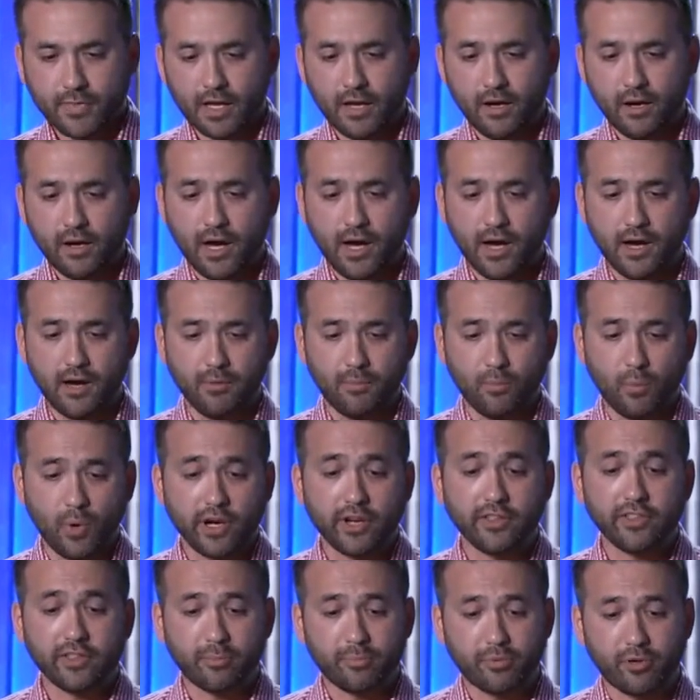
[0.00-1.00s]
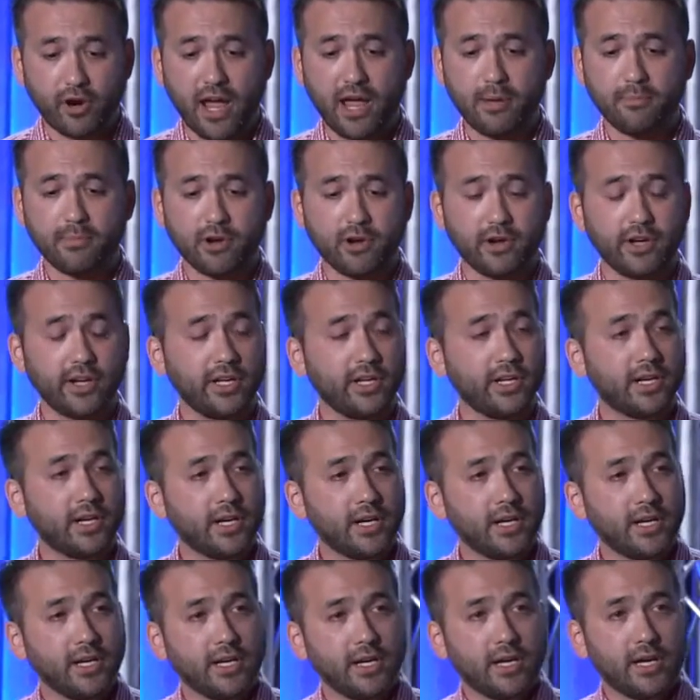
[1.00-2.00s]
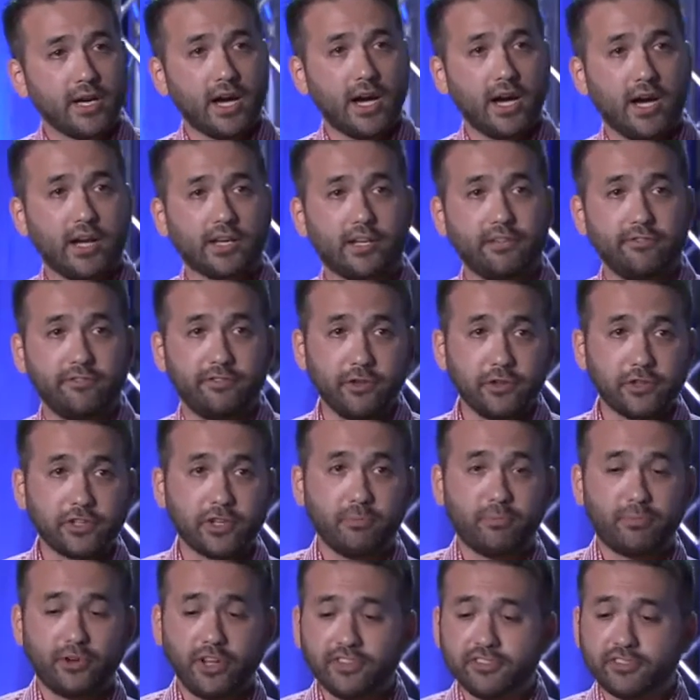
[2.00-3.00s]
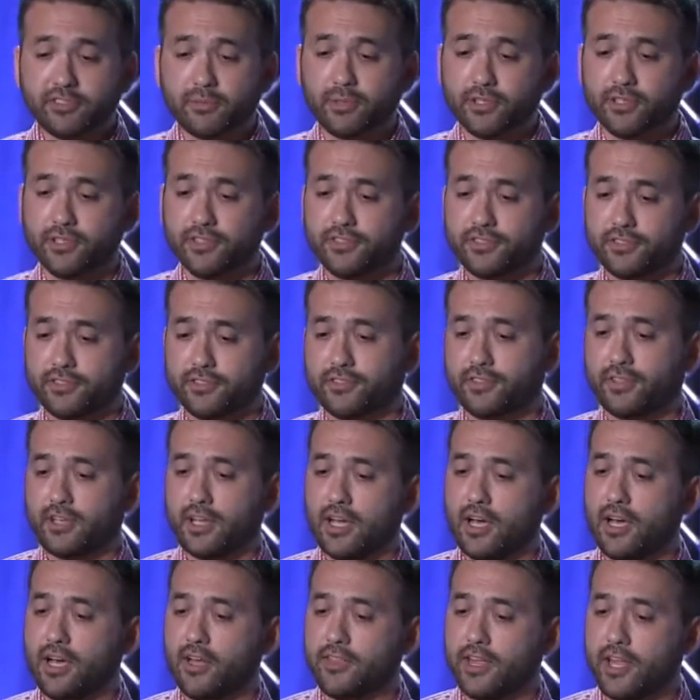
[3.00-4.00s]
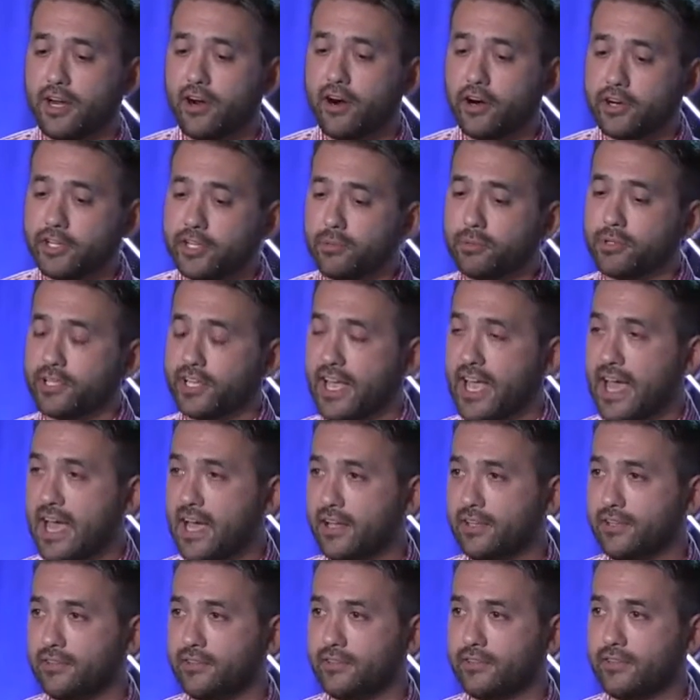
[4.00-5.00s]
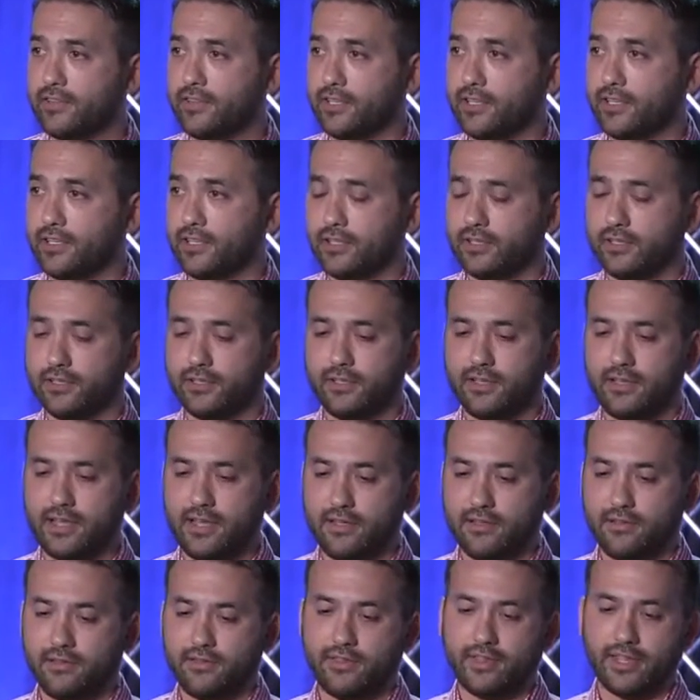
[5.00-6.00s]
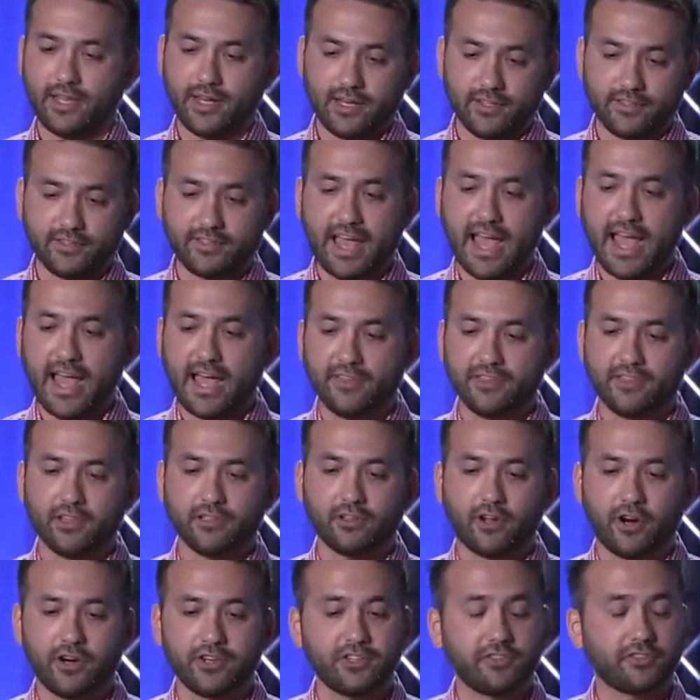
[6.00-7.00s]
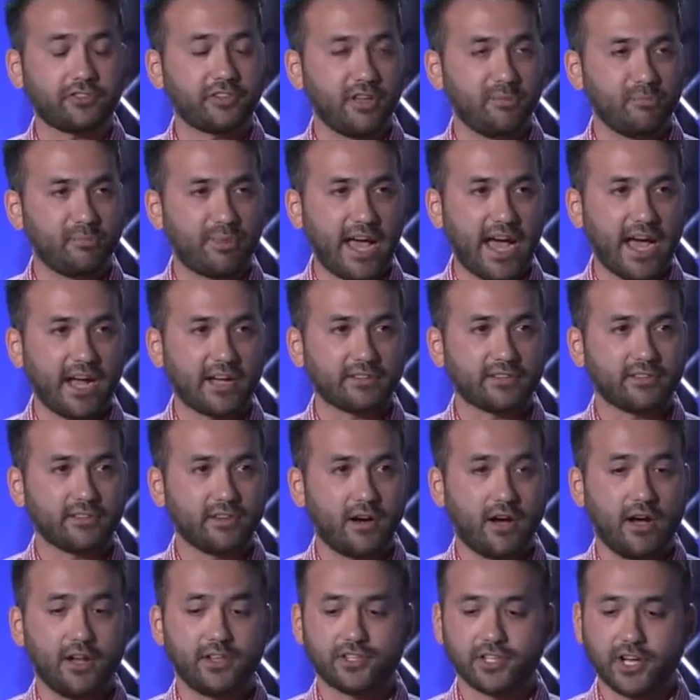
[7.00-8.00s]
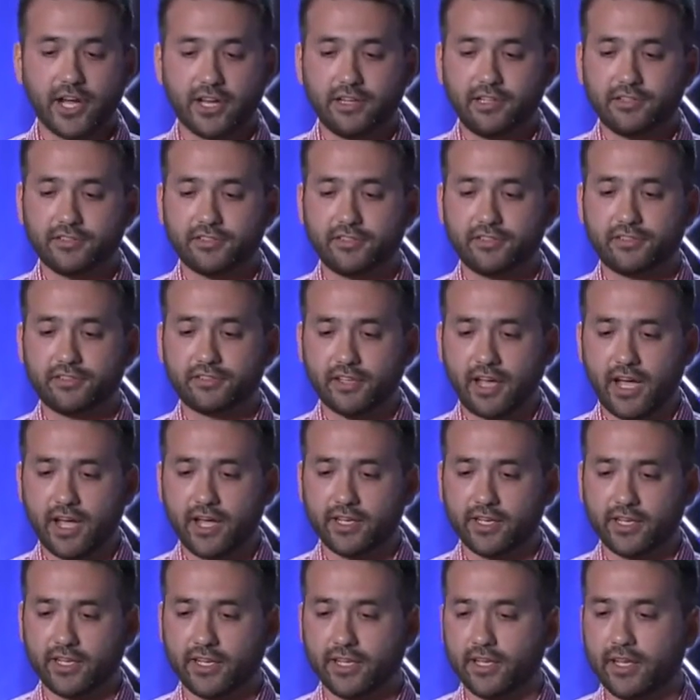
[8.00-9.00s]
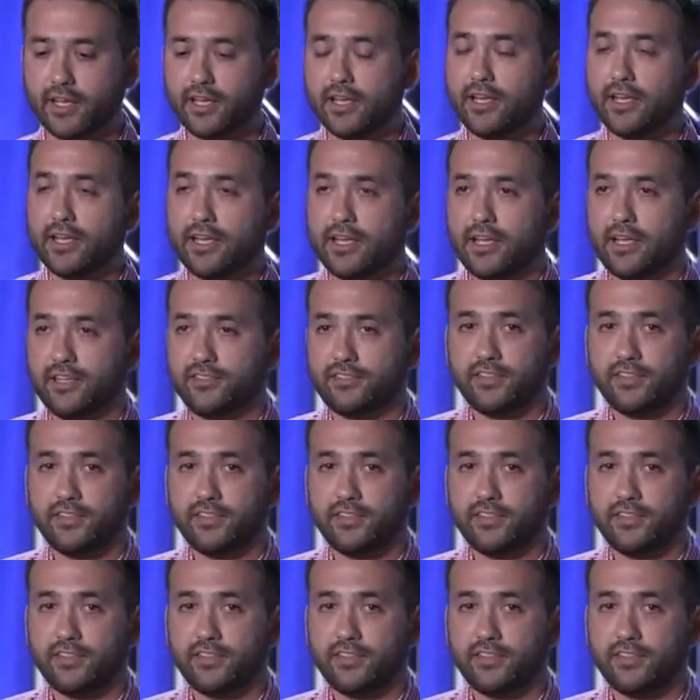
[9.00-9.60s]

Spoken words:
One of the primary Confucian principles that arguably has had the largest impact on Chinese society is